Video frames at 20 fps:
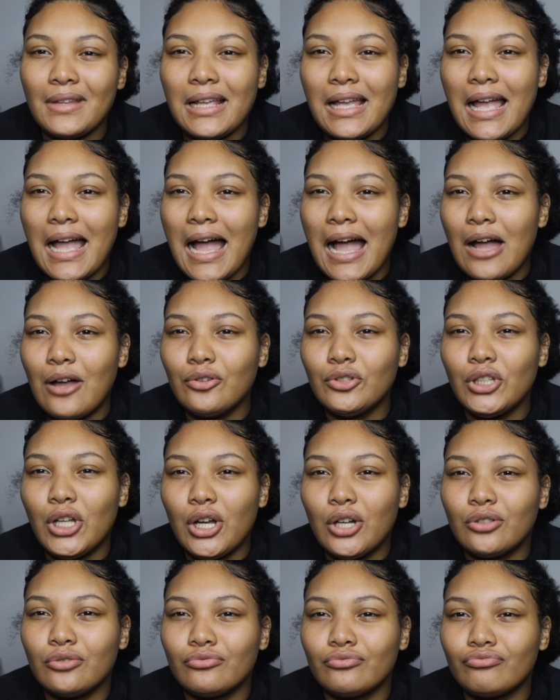I don't
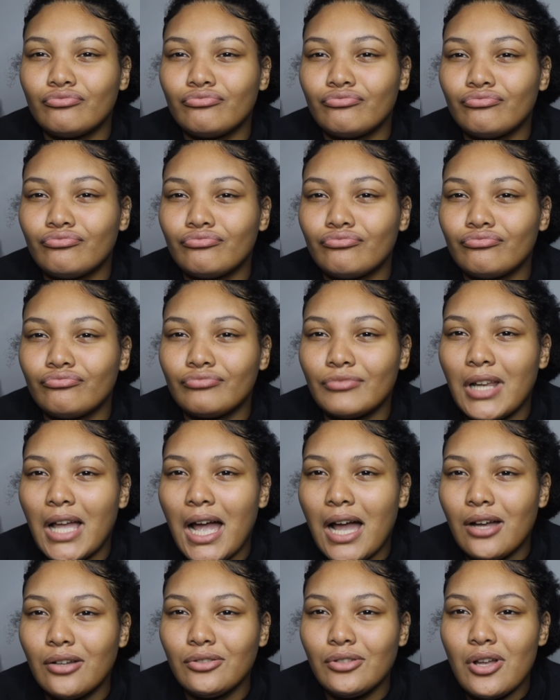know.
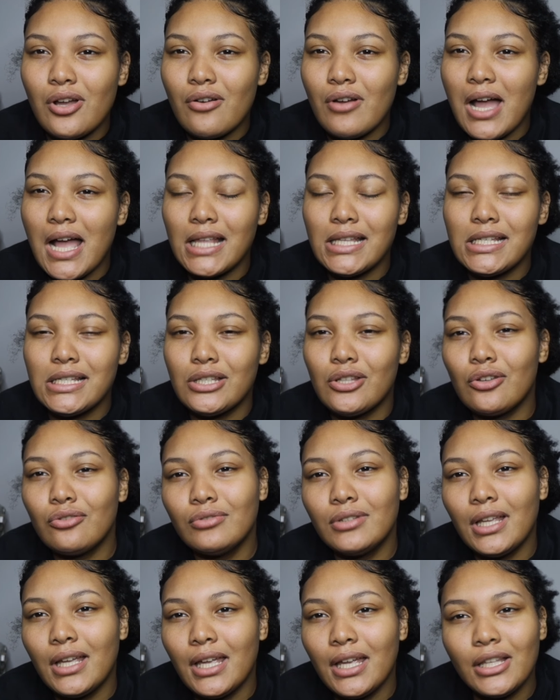I just
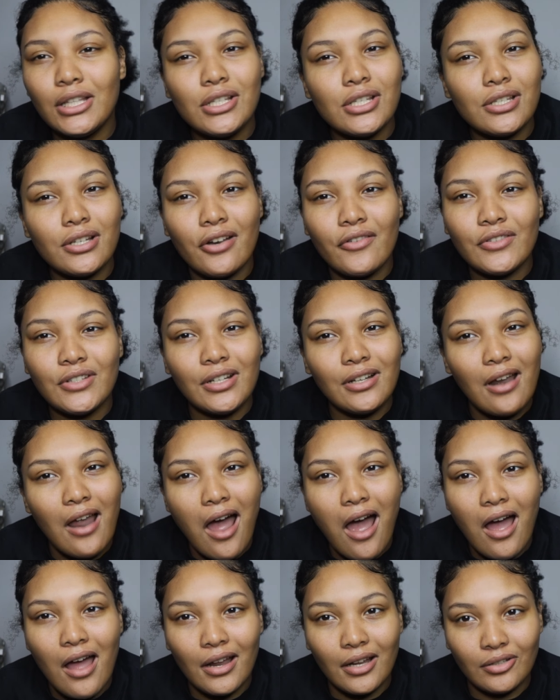don't think it deserves a
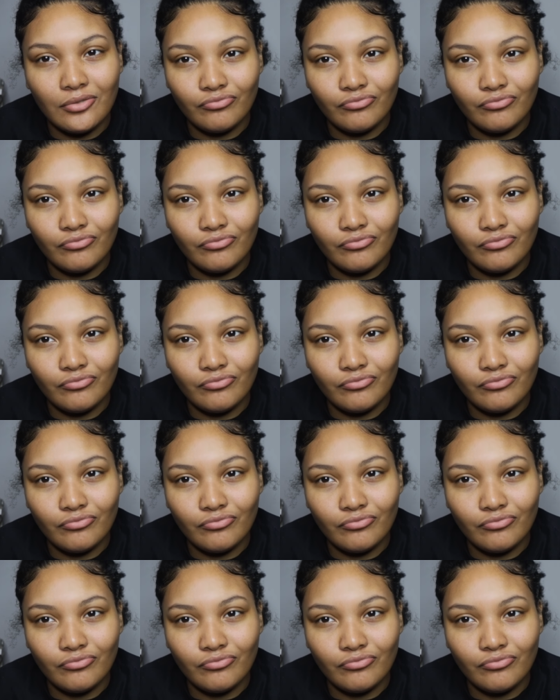9.